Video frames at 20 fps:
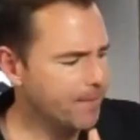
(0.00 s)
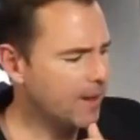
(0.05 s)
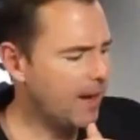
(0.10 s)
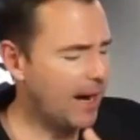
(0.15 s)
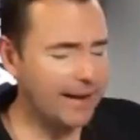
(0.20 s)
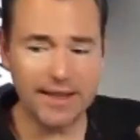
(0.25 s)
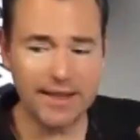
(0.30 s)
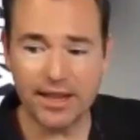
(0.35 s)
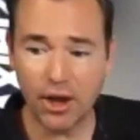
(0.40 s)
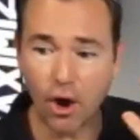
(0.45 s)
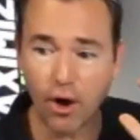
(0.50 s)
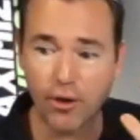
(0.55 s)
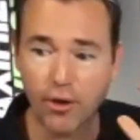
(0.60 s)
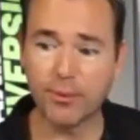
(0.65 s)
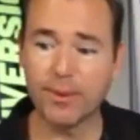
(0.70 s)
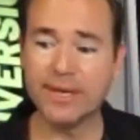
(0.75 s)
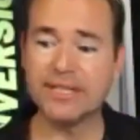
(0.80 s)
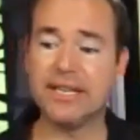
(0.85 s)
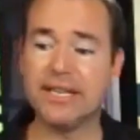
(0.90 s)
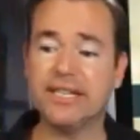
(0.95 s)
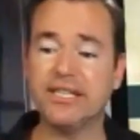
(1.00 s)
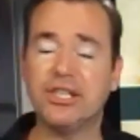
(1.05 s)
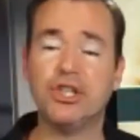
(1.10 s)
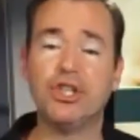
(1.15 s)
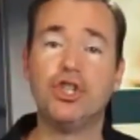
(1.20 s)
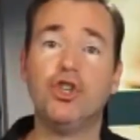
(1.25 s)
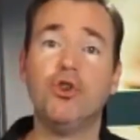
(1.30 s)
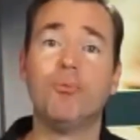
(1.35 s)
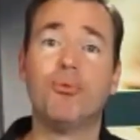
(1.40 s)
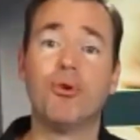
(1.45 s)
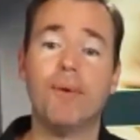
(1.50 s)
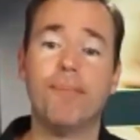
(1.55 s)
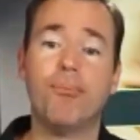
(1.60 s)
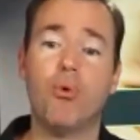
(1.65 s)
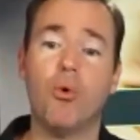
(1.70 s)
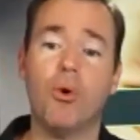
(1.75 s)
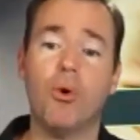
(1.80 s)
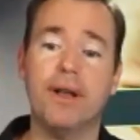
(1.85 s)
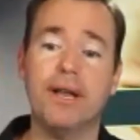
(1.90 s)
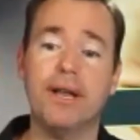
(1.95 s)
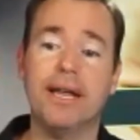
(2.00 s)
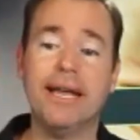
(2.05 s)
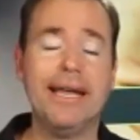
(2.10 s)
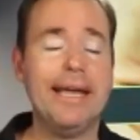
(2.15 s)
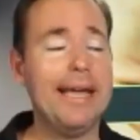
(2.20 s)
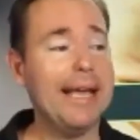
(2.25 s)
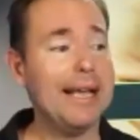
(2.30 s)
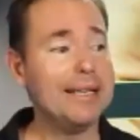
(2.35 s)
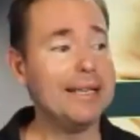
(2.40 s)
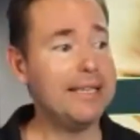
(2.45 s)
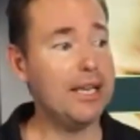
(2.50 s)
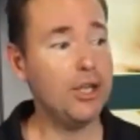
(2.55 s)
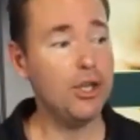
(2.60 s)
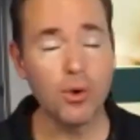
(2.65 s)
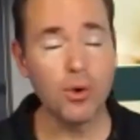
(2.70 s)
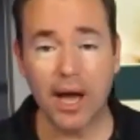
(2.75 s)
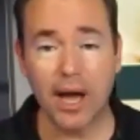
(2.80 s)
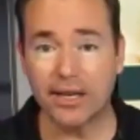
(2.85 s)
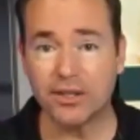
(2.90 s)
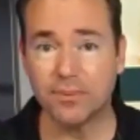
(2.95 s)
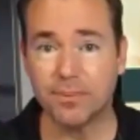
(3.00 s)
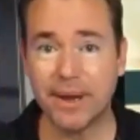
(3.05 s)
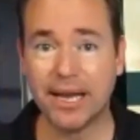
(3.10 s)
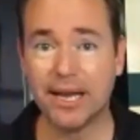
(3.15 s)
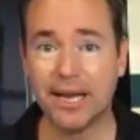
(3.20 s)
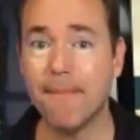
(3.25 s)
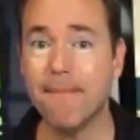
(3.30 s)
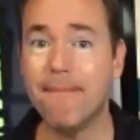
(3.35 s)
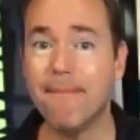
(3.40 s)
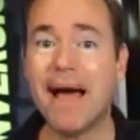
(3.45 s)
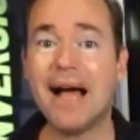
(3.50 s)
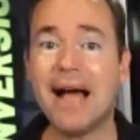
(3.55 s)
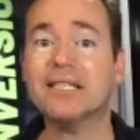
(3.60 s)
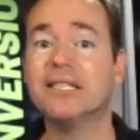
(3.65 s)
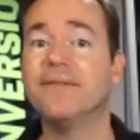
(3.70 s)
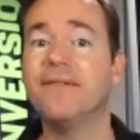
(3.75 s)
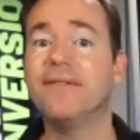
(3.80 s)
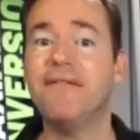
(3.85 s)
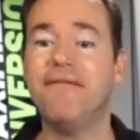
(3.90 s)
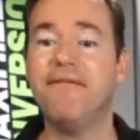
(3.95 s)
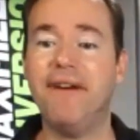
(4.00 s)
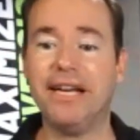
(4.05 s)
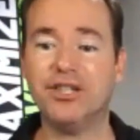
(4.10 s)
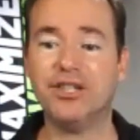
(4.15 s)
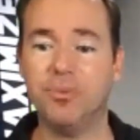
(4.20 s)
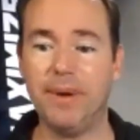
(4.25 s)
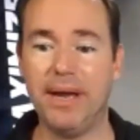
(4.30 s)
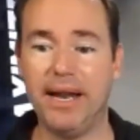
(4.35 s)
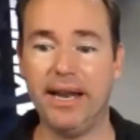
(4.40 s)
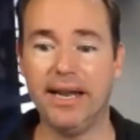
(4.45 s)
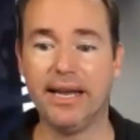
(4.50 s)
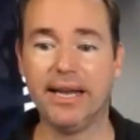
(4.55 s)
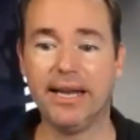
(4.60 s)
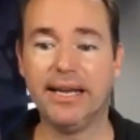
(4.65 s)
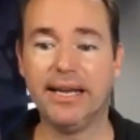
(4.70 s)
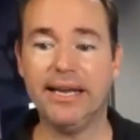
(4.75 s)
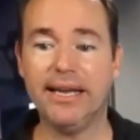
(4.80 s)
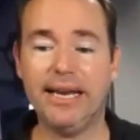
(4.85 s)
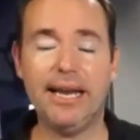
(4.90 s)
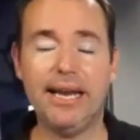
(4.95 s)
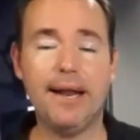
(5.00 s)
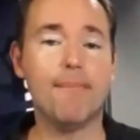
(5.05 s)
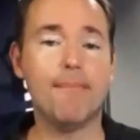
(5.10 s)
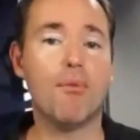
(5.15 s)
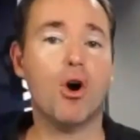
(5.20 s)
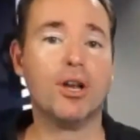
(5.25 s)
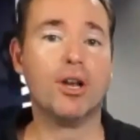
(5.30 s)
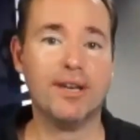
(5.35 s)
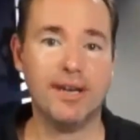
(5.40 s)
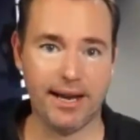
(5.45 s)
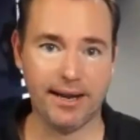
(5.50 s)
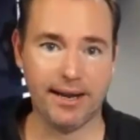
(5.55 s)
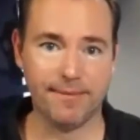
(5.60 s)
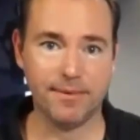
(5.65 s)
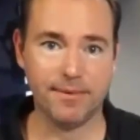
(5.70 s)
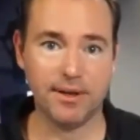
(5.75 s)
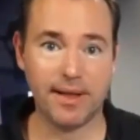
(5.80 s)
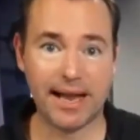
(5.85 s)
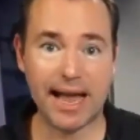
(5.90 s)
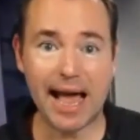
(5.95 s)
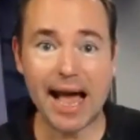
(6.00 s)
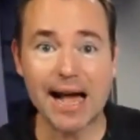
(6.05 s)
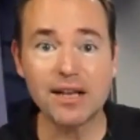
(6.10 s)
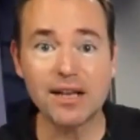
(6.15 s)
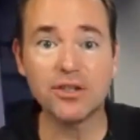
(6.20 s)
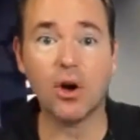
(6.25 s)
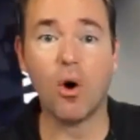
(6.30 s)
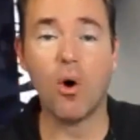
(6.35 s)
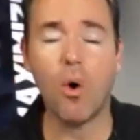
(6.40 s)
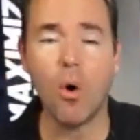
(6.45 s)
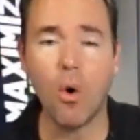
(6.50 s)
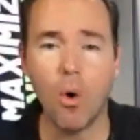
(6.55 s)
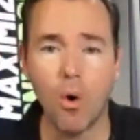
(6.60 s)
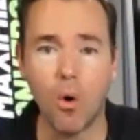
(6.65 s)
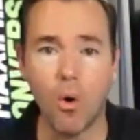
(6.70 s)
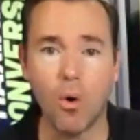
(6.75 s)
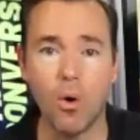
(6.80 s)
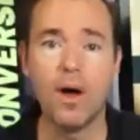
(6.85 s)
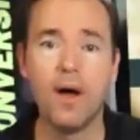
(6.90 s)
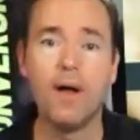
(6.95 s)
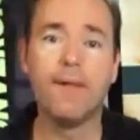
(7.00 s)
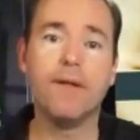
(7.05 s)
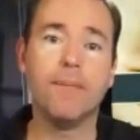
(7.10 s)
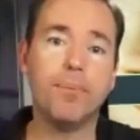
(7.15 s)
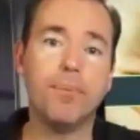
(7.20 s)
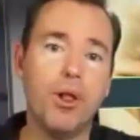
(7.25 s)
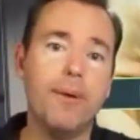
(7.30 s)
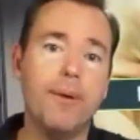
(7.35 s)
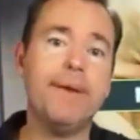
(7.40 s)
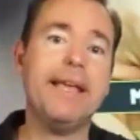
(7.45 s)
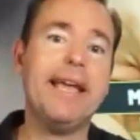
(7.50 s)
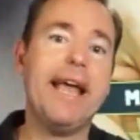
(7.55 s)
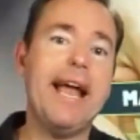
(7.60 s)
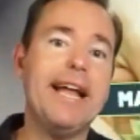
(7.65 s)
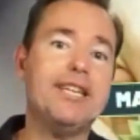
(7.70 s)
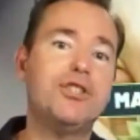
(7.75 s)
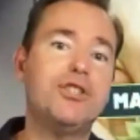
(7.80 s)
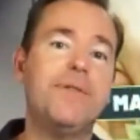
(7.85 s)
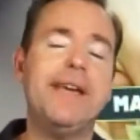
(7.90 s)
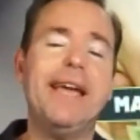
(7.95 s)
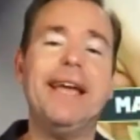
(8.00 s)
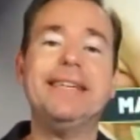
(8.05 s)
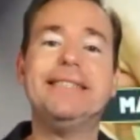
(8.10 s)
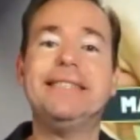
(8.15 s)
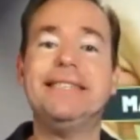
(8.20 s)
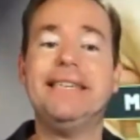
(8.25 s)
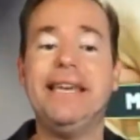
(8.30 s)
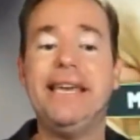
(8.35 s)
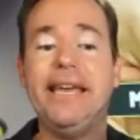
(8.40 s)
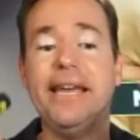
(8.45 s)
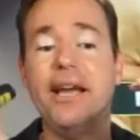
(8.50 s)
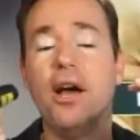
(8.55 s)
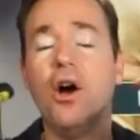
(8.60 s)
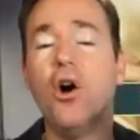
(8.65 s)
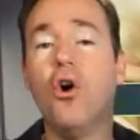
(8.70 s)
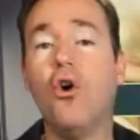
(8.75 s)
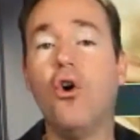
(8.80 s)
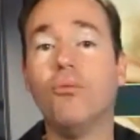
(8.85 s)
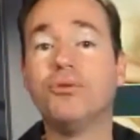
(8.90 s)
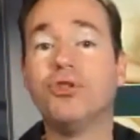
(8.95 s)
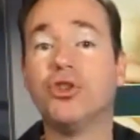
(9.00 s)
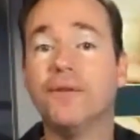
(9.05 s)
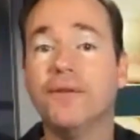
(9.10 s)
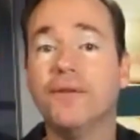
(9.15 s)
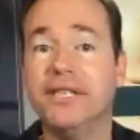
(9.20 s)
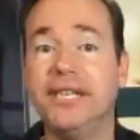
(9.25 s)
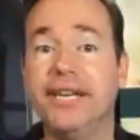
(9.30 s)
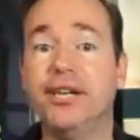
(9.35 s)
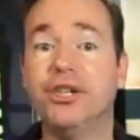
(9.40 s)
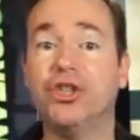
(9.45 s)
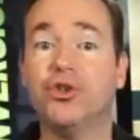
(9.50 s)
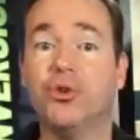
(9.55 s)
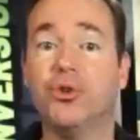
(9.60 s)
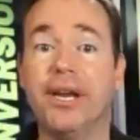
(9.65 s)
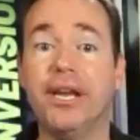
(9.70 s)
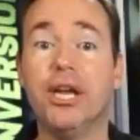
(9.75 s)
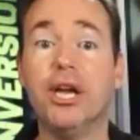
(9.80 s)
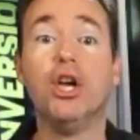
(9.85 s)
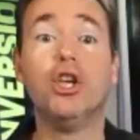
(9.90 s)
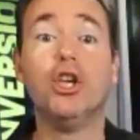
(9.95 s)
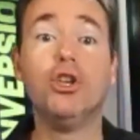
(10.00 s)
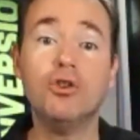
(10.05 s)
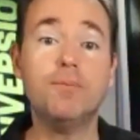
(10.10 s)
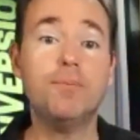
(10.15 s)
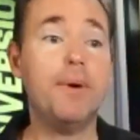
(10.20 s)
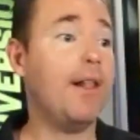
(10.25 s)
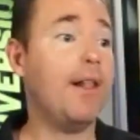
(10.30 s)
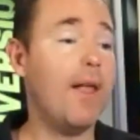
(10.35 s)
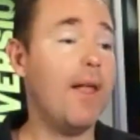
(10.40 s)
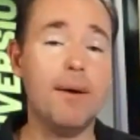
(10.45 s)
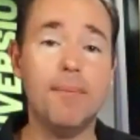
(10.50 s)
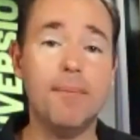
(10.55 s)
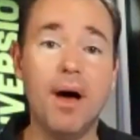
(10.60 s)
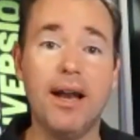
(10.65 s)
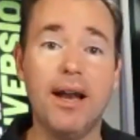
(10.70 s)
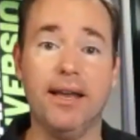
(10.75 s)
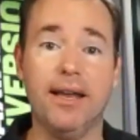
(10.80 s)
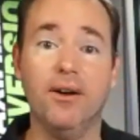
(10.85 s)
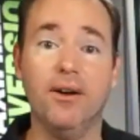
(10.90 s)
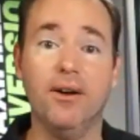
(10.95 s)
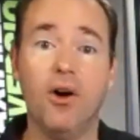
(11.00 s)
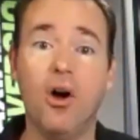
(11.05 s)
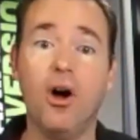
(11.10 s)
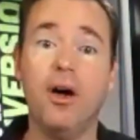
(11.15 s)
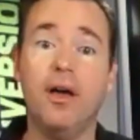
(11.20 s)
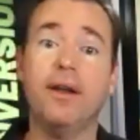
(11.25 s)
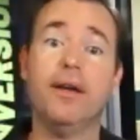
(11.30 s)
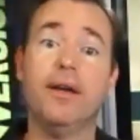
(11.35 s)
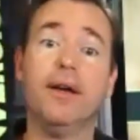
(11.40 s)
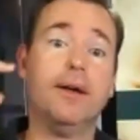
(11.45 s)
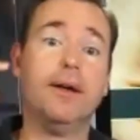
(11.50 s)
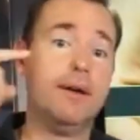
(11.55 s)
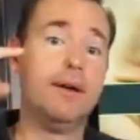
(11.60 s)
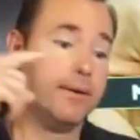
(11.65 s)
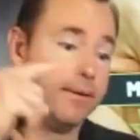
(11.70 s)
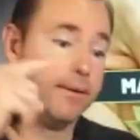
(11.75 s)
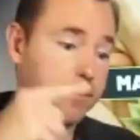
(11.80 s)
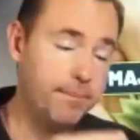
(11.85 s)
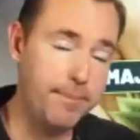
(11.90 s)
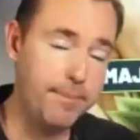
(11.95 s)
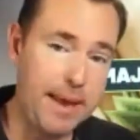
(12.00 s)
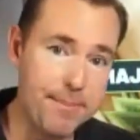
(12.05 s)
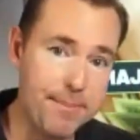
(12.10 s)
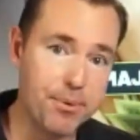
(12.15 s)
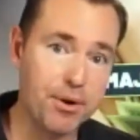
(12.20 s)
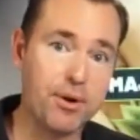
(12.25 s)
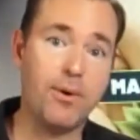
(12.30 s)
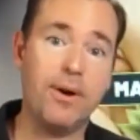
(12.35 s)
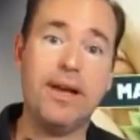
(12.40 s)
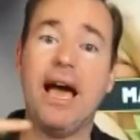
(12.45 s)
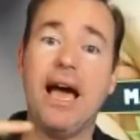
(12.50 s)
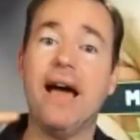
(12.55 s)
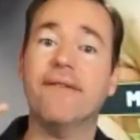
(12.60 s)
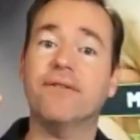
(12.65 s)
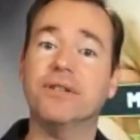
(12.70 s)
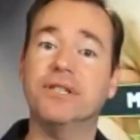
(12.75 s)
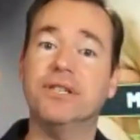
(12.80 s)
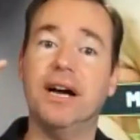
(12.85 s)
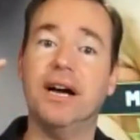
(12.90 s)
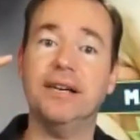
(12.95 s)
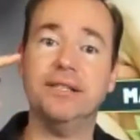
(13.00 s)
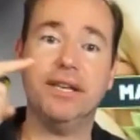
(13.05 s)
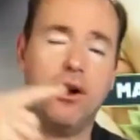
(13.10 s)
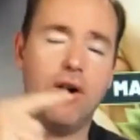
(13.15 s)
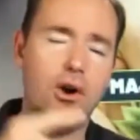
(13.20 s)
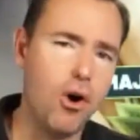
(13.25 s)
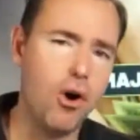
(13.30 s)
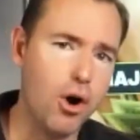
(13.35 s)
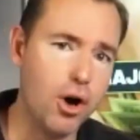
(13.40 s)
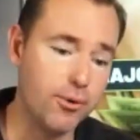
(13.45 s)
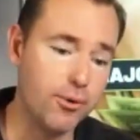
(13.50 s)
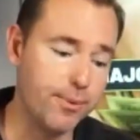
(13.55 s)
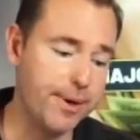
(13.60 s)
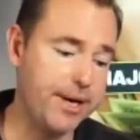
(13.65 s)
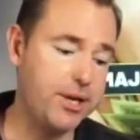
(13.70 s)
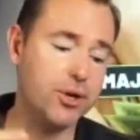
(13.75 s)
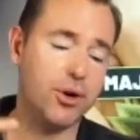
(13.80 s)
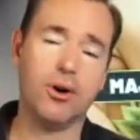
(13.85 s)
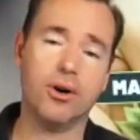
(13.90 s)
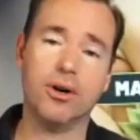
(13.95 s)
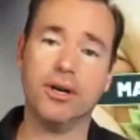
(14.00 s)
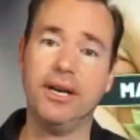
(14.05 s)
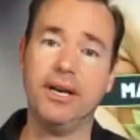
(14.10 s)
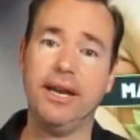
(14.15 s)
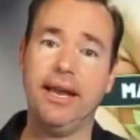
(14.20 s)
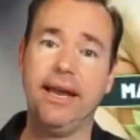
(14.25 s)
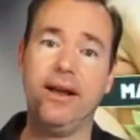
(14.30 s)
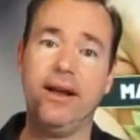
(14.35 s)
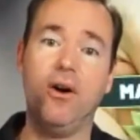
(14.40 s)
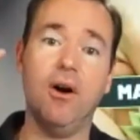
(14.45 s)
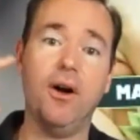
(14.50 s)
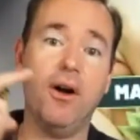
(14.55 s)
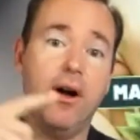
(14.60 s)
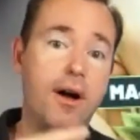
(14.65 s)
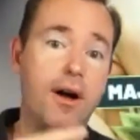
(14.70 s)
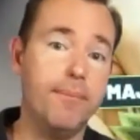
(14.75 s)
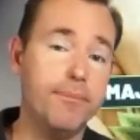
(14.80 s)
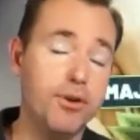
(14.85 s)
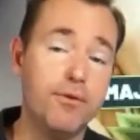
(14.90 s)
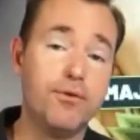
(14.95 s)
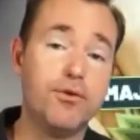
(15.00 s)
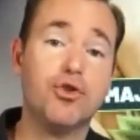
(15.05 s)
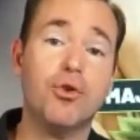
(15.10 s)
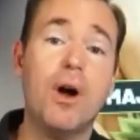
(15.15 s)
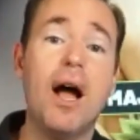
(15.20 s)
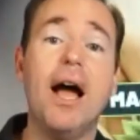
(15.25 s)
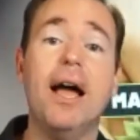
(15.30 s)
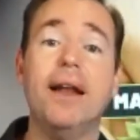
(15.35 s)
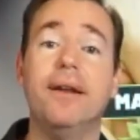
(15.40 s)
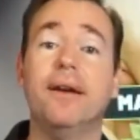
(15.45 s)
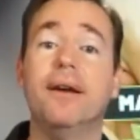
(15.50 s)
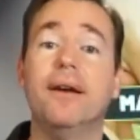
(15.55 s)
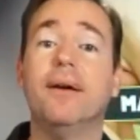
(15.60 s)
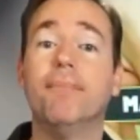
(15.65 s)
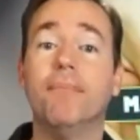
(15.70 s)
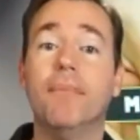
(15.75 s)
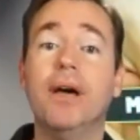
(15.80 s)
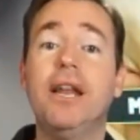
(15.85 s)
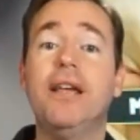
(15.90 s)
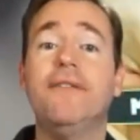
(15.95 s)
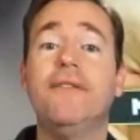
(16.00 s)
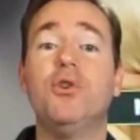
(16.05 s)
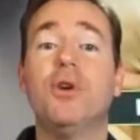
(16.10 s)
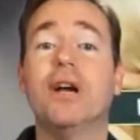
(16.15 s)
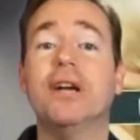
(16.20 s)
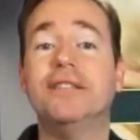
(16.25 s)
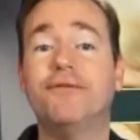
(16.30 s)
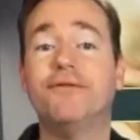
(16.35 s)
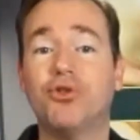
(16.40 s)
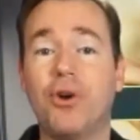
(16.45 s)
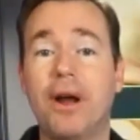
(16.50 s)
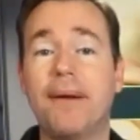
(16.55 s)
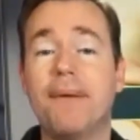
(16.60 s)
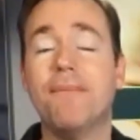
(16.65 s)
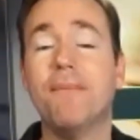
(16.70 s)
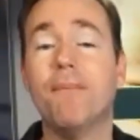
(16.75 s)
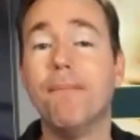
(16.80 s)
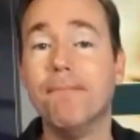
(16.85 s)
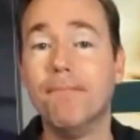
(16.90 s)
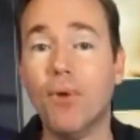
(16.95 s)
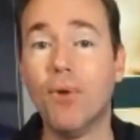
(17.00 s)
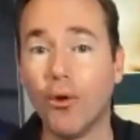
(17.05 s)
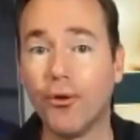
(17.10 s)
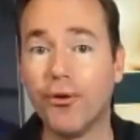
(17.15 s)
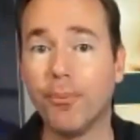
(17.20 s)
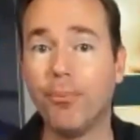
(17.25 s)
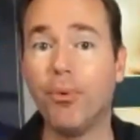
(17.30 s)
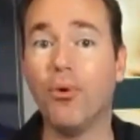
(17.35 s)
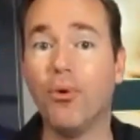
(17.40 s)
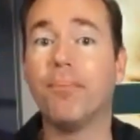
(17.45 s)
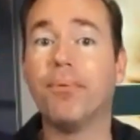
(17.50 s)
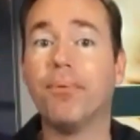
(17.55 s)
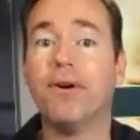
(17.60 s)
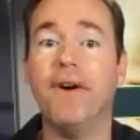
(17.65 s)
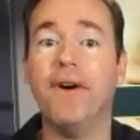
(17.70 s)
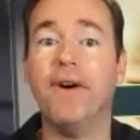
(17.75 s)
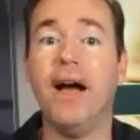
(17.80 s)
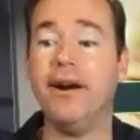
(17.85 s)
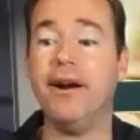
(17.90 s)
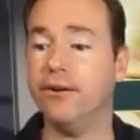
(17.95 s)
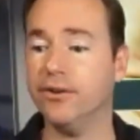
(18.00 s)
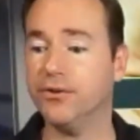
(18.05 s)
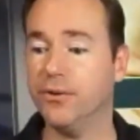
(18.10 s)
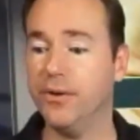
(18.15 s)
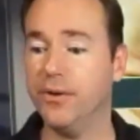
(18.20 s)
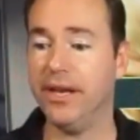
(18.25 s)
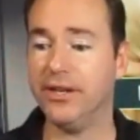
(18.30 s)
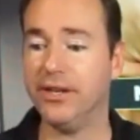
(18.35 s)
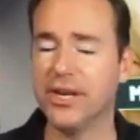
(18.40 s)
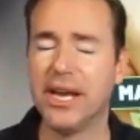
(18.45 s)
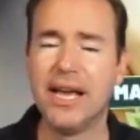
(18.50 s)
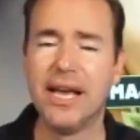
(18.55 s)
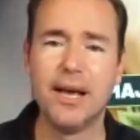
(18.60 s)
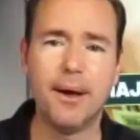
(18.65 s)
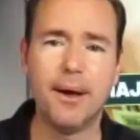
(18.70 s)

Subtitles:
I think the other reason this is super important is that you guys make a massive investment in marketing. Like, as a whole, the plumbing, HVAC, home service industry, you spend a lot of money on pay-per-click advertising, on retargeting. Many of you guys have tried multiple providers for this.